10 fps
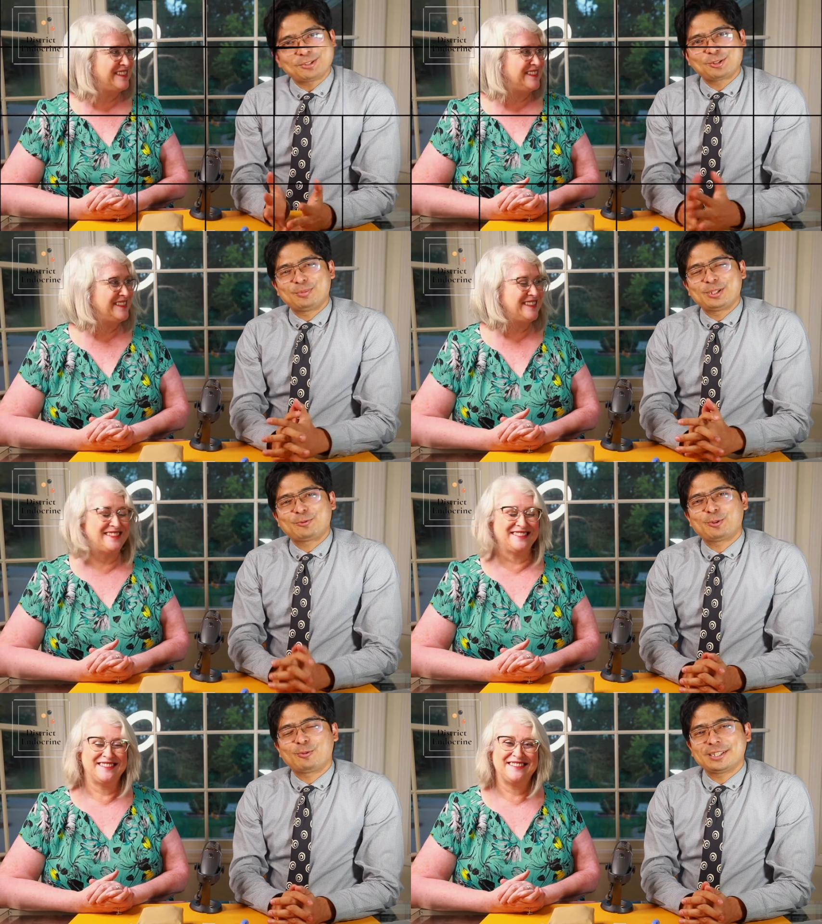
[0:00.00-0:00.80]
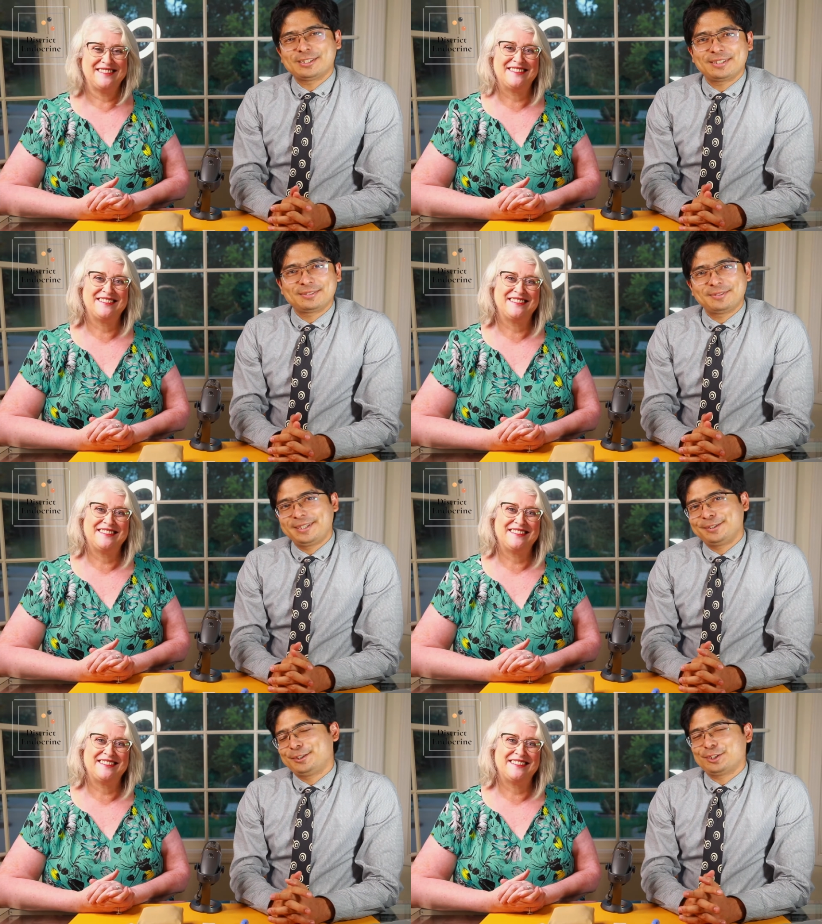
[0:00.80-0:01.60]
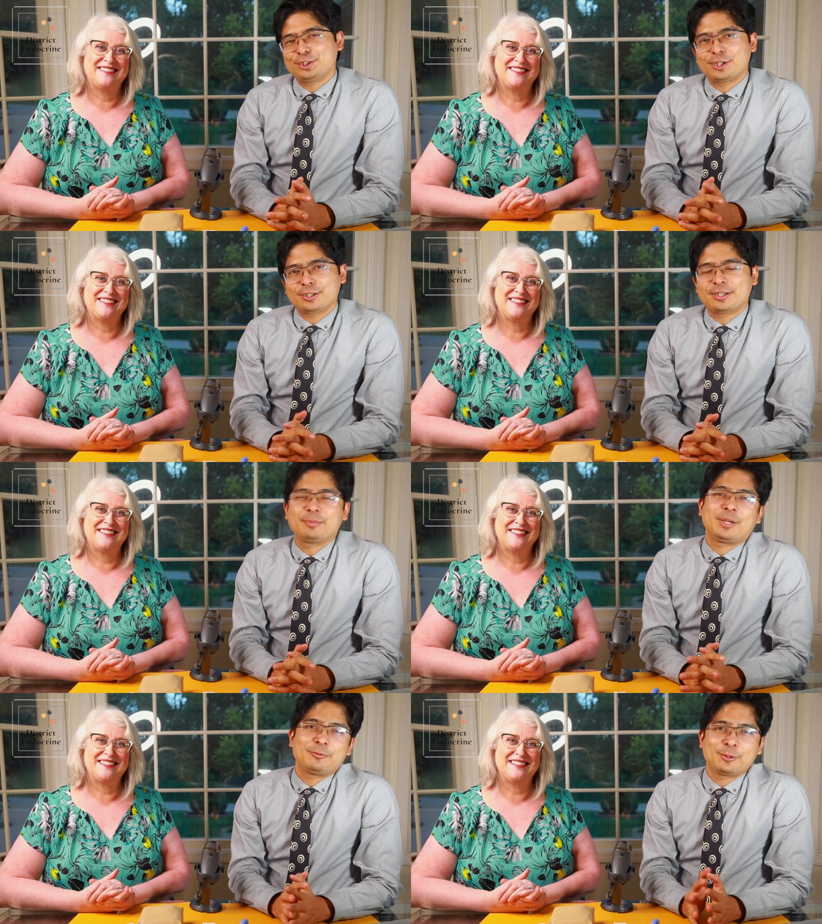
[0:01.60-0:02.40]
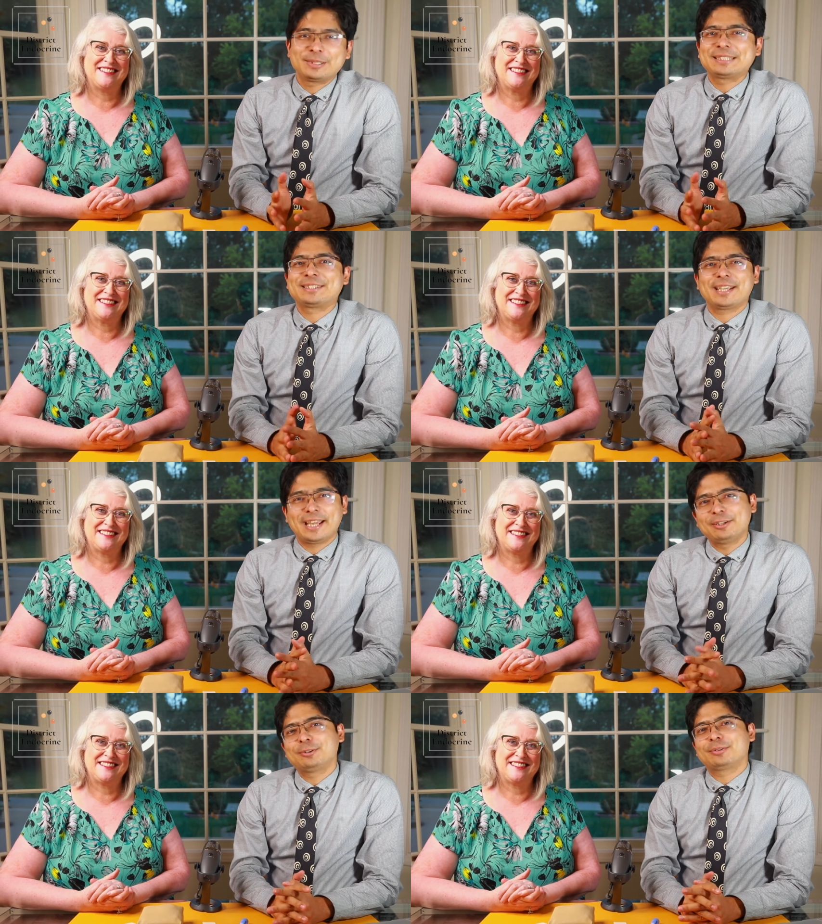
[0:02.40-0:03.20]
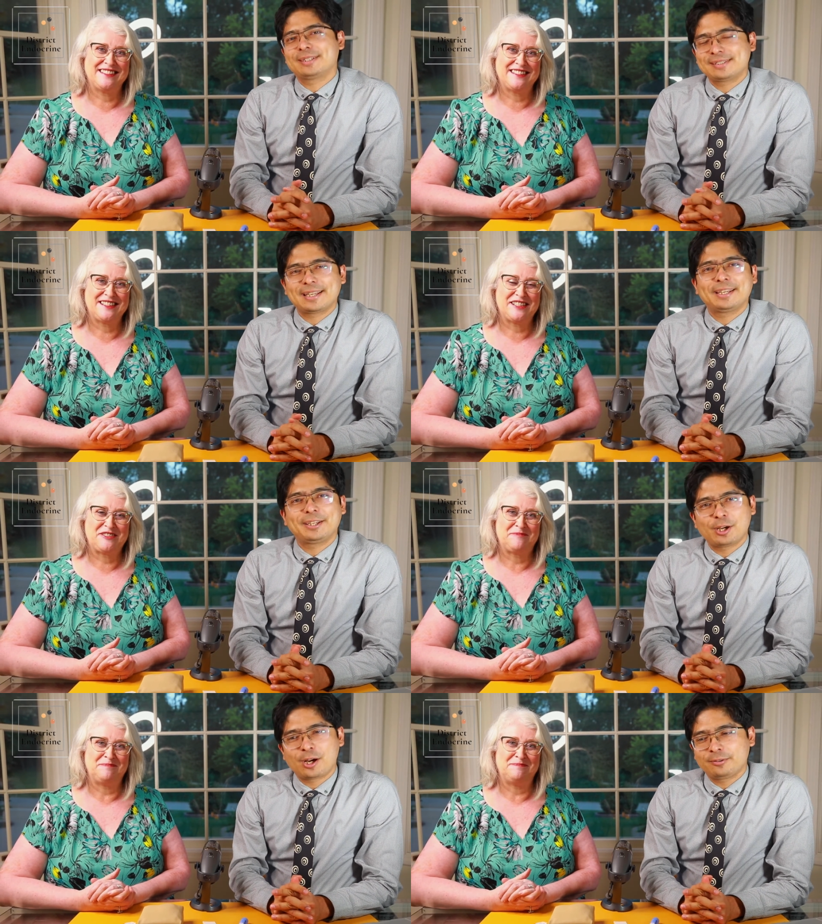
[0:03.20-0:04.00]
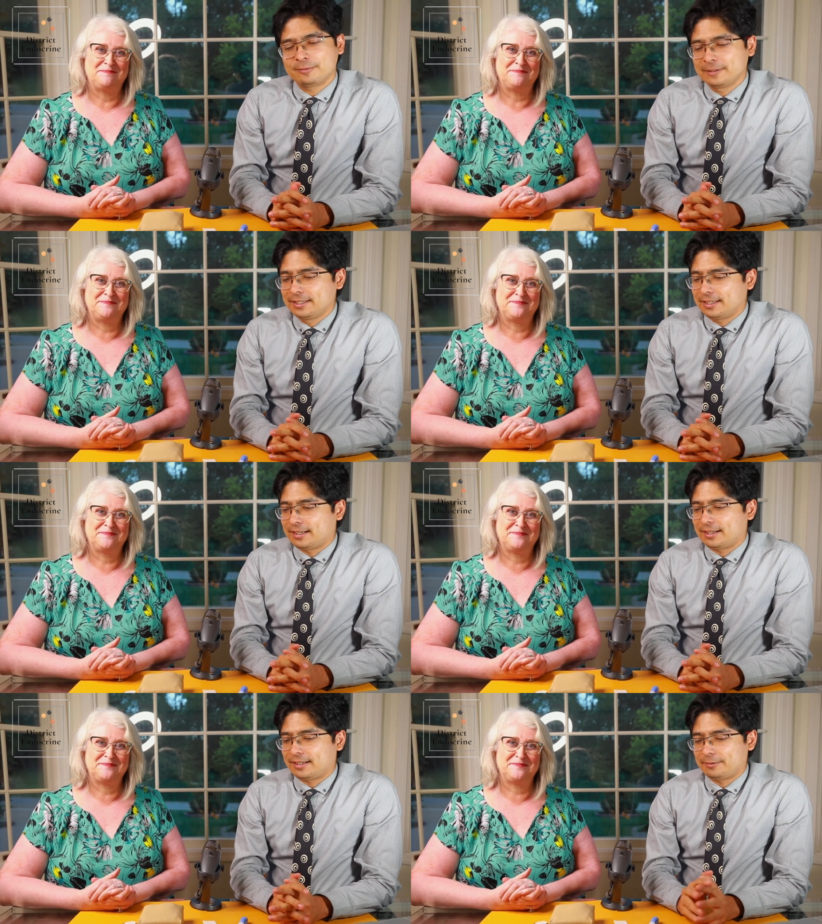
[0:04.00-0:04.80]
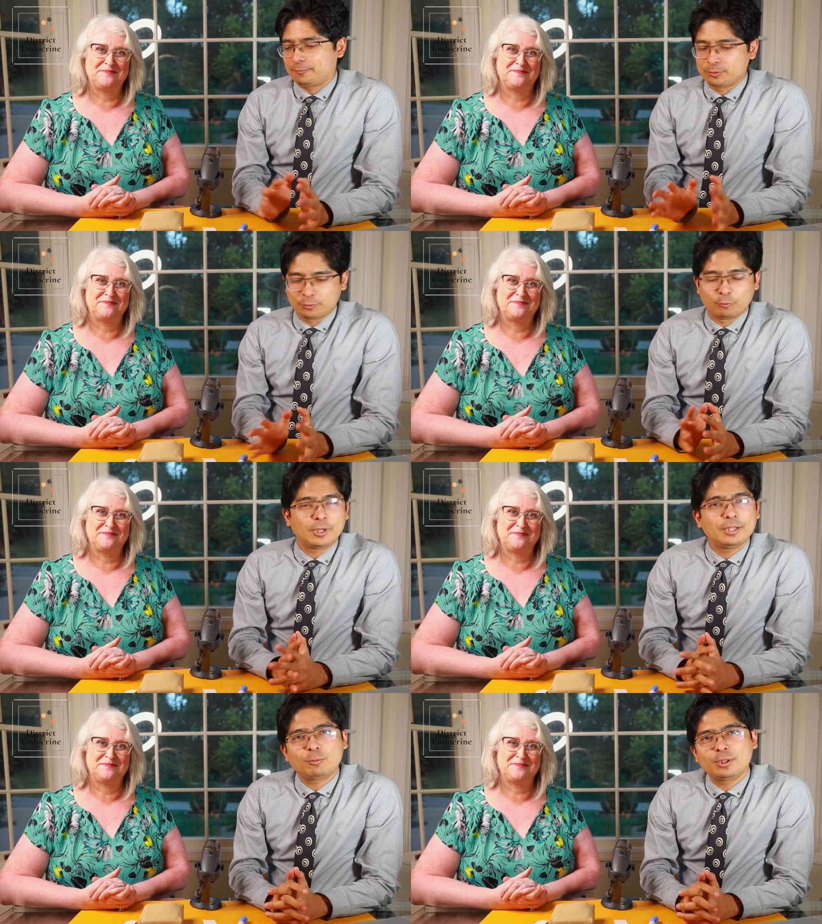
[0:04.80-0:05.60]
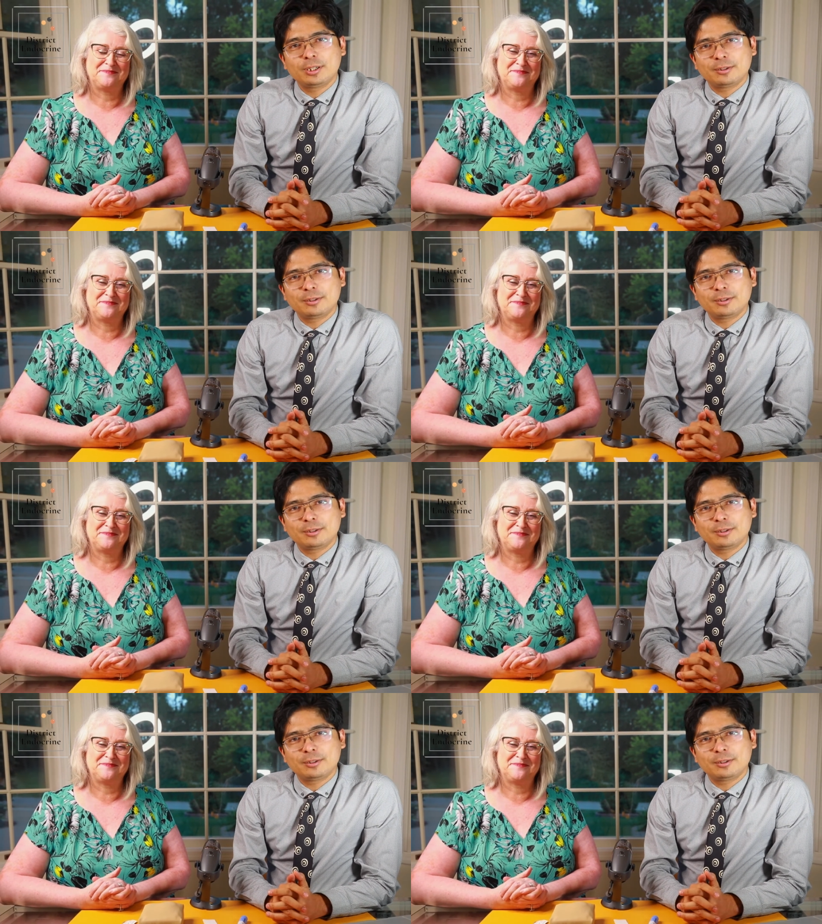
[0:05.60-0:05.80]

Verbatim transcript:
Speaker 1: you so much for watching this video. This is Dr. Rahman from District Endocrine signing off. Uh, one word